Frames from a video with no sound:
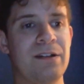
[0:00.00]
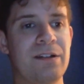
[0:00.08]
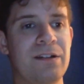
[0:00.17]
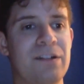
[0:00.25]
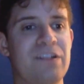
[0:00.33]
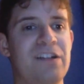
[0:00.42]

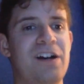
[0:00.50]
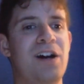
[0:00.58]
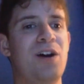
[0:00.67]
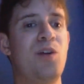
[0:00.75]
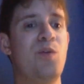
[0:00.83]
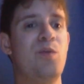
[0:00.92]

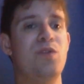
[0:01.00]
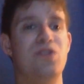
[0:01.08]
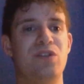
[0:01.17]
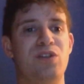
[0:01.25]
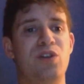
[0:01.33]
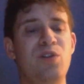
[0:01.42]
So
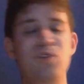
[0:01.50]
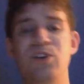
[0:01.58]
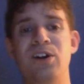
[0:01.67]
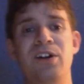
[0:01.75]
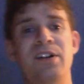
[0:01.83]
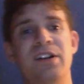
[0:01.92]

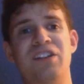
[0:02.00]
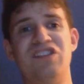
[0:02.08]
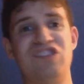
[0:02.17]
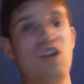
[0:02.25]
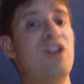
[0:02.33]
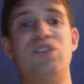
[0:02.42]
Gunther
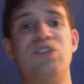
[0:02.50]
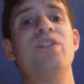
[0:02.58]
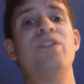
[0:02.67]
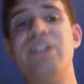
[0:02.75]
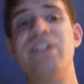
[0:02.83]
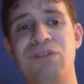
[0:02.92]
started
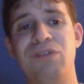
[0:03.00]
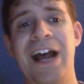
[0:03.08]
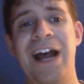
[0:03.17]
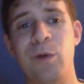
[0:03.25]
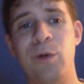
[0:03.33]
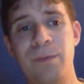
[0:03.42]
taunting the
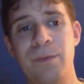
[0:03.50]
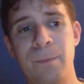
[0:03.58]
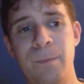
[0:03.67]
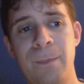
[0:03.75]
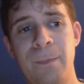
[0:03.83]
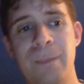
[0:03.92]
crowd.
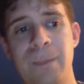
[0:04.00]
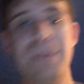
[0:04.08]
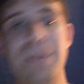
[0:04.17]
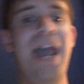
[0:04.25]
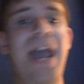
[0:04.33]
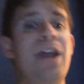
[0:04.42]

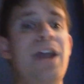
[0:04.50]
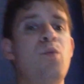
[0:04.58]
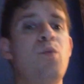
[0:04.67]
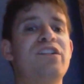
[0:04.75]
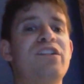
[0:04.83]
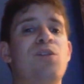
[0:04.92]
And
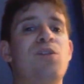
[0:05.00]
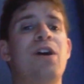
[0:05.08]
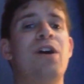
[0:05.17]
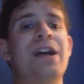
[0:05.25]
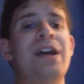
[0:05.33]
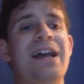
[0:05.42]
we
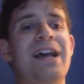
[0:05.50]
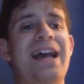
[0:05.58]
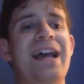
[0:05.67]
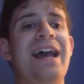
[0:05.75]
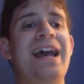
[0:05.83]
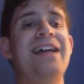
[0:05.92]
saw
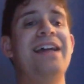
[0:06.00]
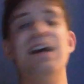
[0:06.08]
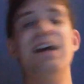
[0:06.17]
a